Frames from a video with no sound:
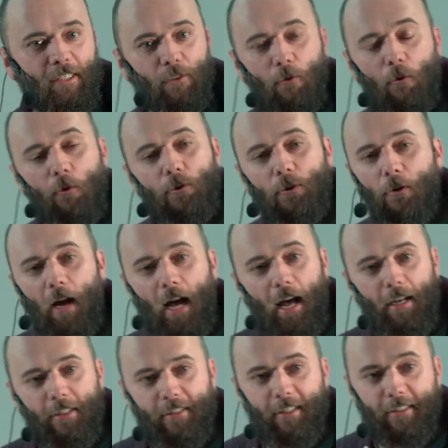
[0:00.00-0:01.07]
it also
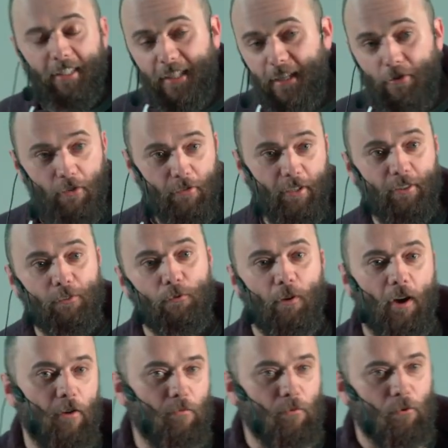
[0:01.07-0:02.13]
has an Ethernet
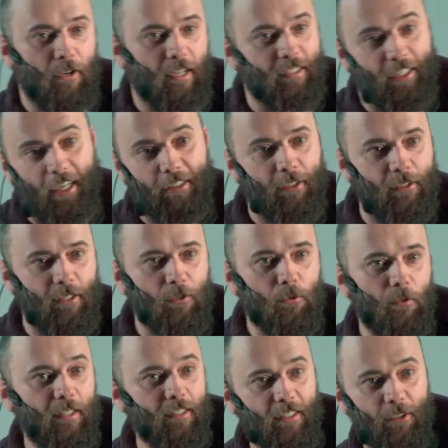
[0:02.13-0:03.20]
driver injected
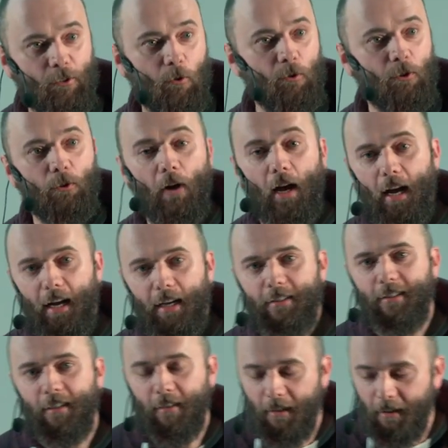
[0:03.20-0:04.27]
into it. It also
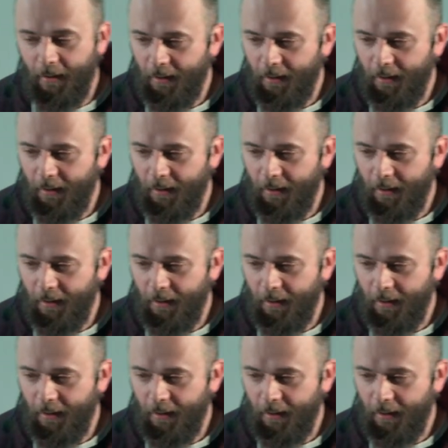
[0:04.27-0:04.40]
has